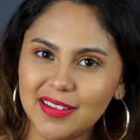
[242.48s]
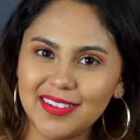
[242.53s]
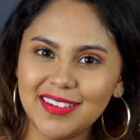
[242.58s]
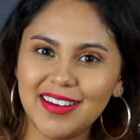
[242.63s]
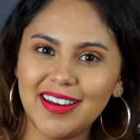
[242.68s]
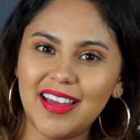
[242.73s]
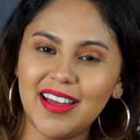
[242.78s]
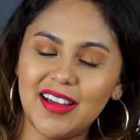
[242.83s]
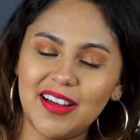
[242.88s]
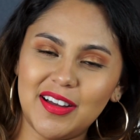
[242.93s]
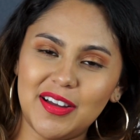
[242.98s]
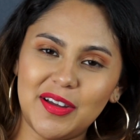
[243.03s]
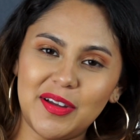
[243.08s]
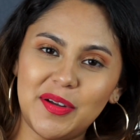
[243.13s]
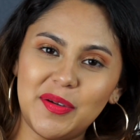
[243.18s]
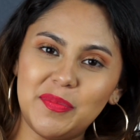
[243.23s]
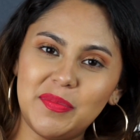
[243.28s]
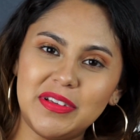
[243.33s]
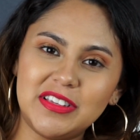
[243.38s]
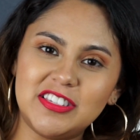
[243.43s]
and
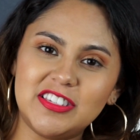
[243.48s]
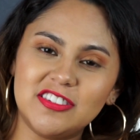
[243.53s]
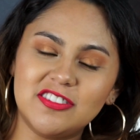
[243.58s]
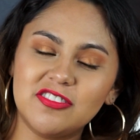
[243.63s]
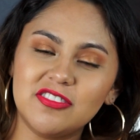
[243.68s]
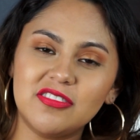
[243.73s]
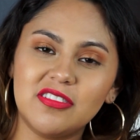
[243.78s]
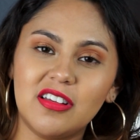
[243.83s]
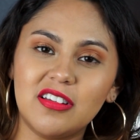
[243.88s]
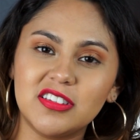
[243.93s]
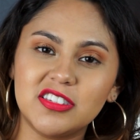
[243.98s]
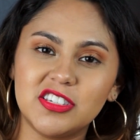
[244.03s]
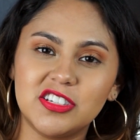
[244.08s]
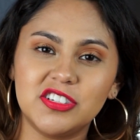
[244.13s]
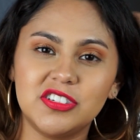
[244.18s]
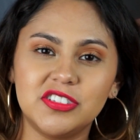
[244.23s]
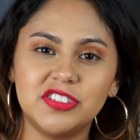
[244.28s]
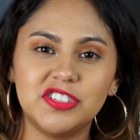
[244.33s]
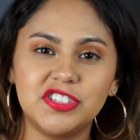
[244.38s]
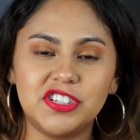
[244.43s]
my sister-in-law
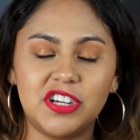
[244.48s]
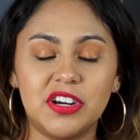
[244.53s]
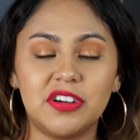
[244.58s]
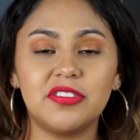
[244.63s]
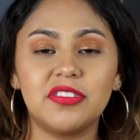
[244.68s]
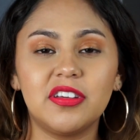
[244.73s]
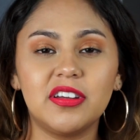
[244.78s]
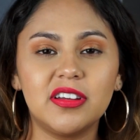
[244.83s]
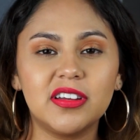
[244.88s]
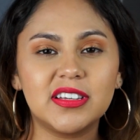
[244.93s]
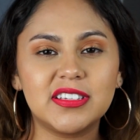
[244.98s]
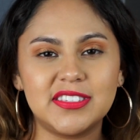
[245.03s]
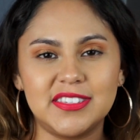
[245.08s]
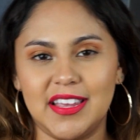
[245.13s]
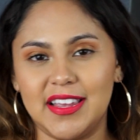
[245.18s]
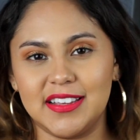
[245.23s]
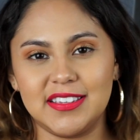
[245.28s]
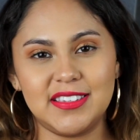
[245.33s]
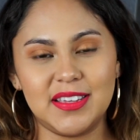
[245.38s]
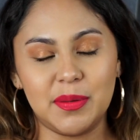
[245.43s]
share the
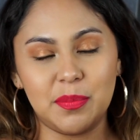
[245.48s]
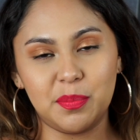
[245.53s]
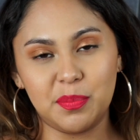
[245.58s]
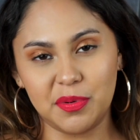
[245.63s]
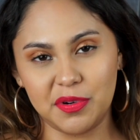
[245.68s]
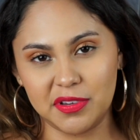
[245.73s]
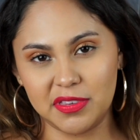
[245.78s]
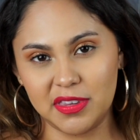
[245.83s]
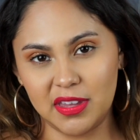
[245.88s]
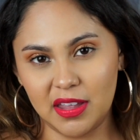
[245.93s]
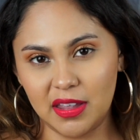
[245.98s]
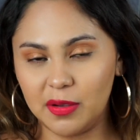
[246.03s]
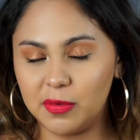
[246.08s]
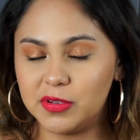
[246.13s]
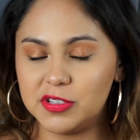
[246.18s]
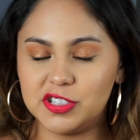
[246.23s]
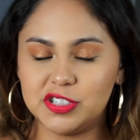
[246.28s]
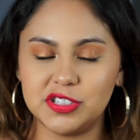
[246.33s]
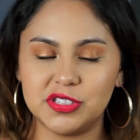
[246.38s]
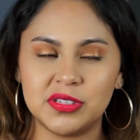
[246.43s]
exact same birthday,
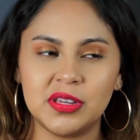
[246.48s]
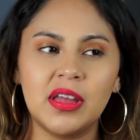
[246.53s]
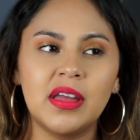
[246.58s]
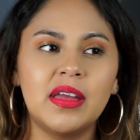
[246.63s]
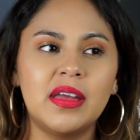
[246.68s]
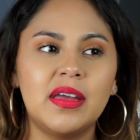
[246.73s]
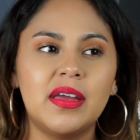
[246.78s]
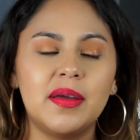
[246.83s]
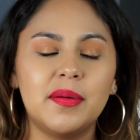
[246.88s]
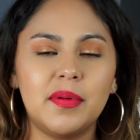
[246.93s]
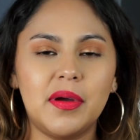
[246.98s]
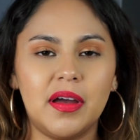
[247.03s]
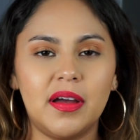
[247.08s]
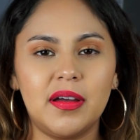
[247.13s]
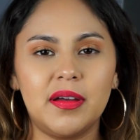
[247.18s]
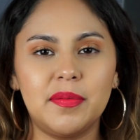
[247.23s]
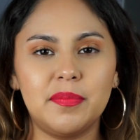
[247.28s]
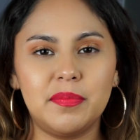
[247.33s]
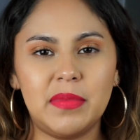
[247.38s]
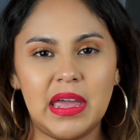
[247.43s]
which is
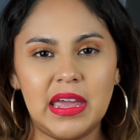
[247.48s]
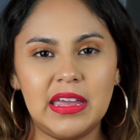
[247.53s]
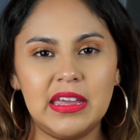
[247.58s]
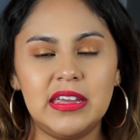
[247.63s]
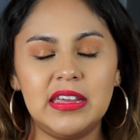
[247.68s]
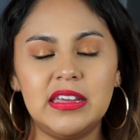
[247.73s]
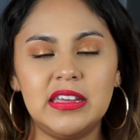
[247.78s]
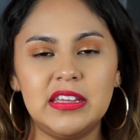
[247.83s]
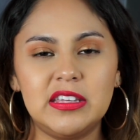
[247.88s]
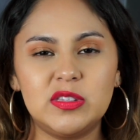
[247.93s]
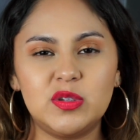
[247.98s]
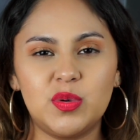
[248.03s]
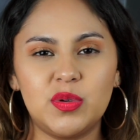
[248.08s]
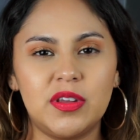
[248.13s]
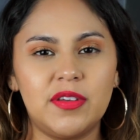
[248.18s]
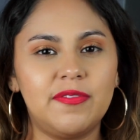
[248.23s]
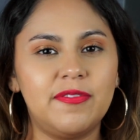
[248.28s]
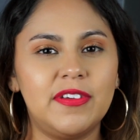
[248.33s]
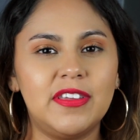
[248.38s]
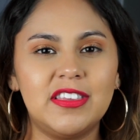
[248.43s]
May
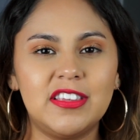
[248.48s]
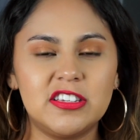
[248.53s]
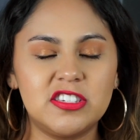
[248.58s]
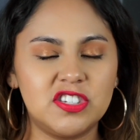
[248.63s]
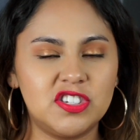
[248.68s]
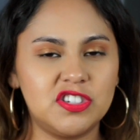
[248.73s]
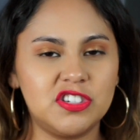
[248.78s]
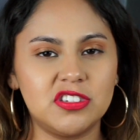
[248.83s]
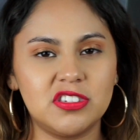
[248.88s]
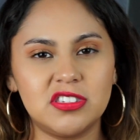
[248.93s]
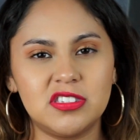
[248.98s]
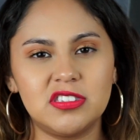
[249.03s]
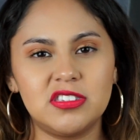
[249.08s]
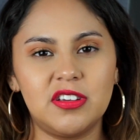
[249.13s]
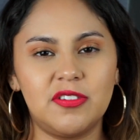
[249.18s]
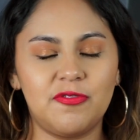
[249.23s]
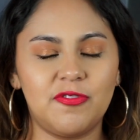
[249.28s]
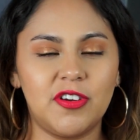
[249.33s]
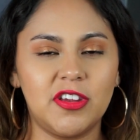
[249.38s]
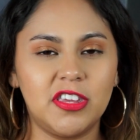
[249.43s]
25th. It's just
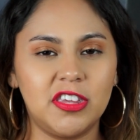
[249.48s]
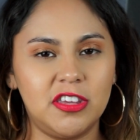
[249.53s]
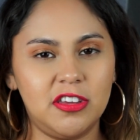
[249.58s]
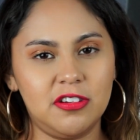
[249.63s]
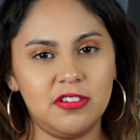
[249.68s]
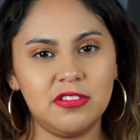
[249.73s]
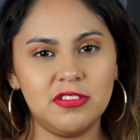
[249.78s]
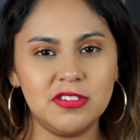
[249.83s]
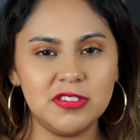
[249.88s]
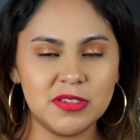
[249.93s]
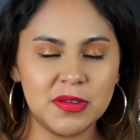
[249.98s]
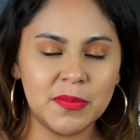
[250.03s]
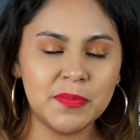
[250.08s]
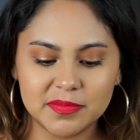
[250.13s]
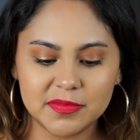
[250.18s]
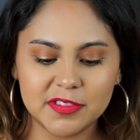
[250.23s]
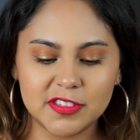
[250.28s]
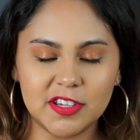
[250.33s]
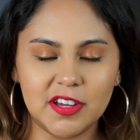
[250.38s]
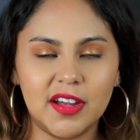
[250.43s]
different years.
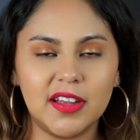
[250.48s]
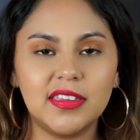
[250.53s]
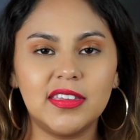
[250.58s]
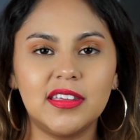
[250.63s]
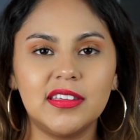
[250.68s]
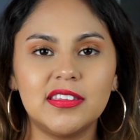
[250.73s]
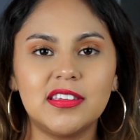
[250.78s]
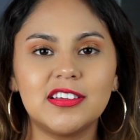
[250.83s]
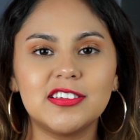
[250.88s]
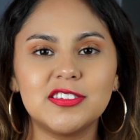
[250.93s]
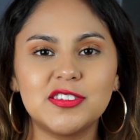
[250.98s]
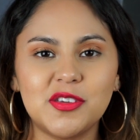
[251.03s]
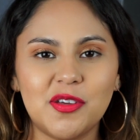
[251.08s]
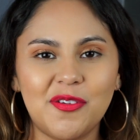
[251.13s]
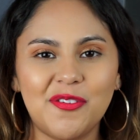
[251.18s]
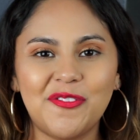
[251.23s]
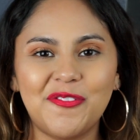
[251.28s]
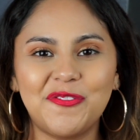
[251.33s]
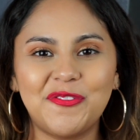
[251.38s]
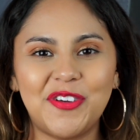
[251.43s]
So I think that's
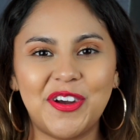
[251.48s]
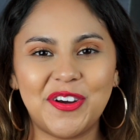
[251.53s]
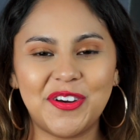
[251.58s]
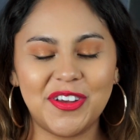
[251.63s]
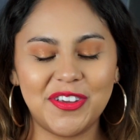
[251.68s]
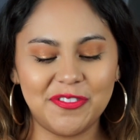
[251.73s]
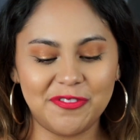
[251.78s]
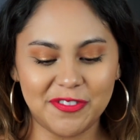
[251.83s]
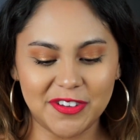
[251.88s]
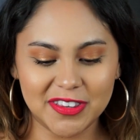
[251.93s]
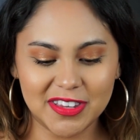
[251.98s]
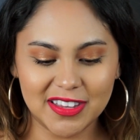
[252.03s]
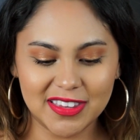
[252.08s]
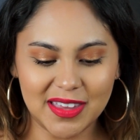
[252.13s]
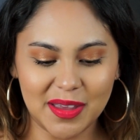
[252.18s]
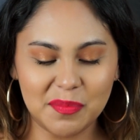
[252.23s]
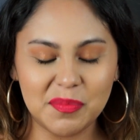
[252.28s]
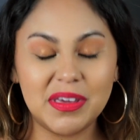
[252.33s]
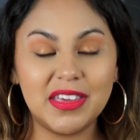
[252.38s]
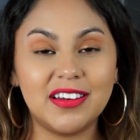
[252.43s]
very funny
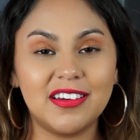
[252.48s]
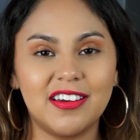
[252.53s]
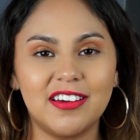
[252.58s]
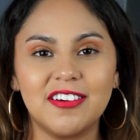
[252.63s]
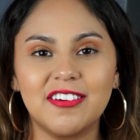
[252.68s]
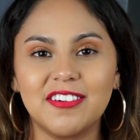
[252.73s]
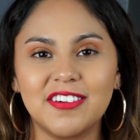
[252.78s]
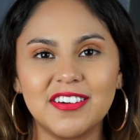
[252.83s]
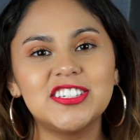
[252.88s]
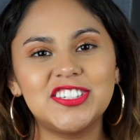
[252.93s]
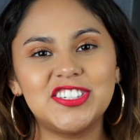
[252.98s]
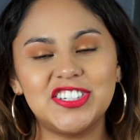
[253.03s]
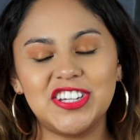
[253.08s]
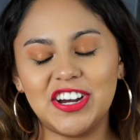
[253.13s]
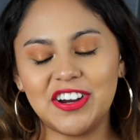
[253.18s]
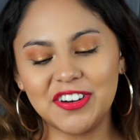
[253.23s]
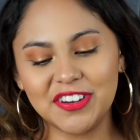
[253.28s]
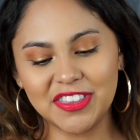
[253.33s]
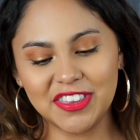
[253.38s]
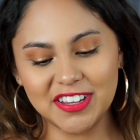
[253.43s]
that me and her
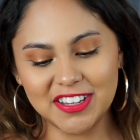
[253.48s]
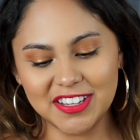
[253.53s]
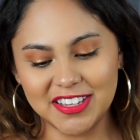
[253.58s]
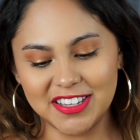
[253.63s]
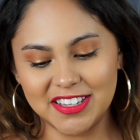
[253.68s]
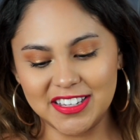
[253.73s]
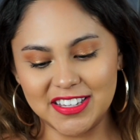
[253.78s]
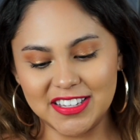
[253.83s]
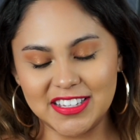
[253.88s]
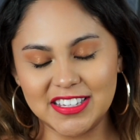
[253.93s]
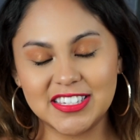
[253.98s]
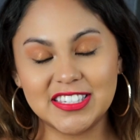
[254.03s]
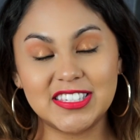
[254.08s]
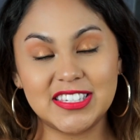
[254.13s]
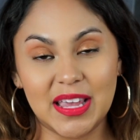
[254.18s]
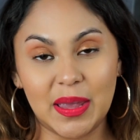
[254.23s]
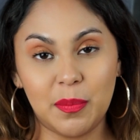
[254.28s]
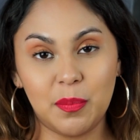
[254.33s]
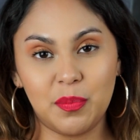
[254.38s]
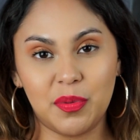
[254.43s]
share the
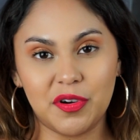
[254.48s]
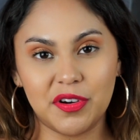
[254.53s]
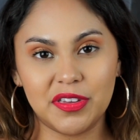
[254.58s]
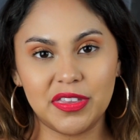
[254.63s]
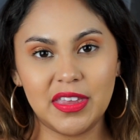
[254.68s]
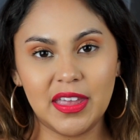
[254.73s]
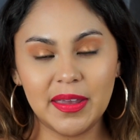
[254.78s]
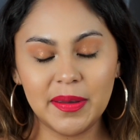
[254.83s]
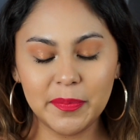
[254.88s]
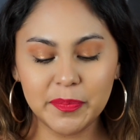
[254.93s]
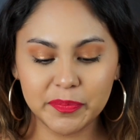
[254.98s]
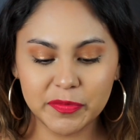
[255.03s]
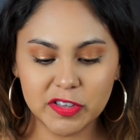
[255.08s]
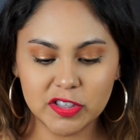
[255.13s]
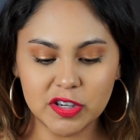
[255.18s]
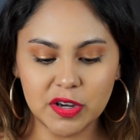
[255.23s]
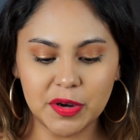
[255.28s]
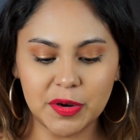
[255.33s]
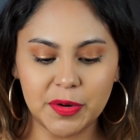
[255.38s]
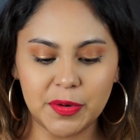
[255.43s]
same birthday.
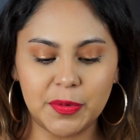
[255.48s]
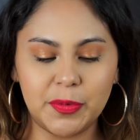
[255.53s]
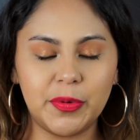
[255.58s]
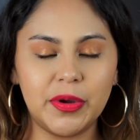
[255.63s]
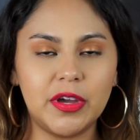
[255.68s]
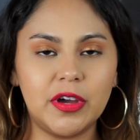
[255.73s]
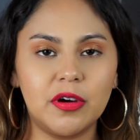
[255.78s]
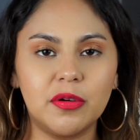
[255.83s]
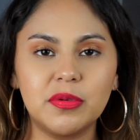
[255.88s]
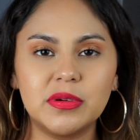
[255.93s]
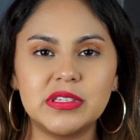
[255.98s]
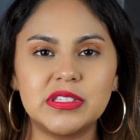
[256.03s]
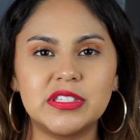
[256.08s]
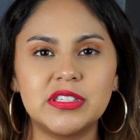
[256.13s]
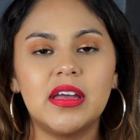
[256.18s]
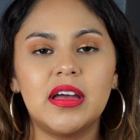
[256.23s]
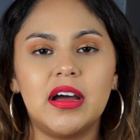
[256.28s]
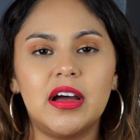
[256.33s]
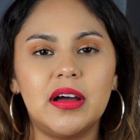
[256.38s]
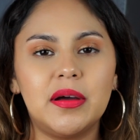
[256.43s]
So we always
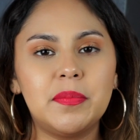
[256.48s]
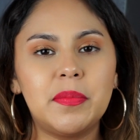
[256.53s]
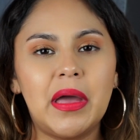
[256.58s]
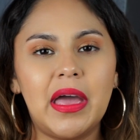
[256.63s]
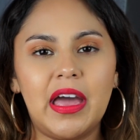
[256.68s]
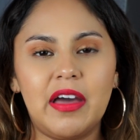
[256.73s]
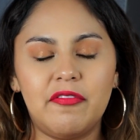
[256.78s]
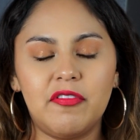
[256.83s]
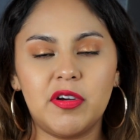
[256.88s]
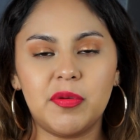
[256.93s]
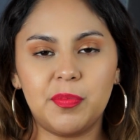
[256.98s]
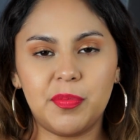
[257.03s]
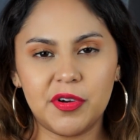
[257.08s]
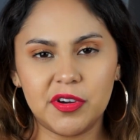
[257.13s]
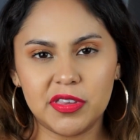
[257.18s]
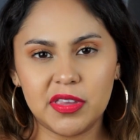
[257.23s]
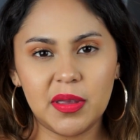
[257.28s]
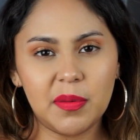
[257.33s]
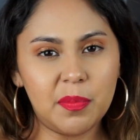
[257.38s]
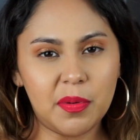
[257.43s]
have our
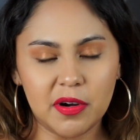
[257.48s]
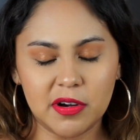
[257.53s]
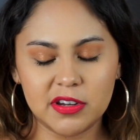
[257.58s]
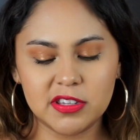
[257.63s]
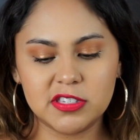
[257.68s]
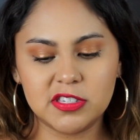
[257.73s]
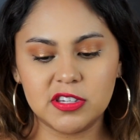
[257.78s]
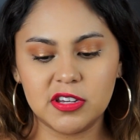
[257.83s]
birthday parties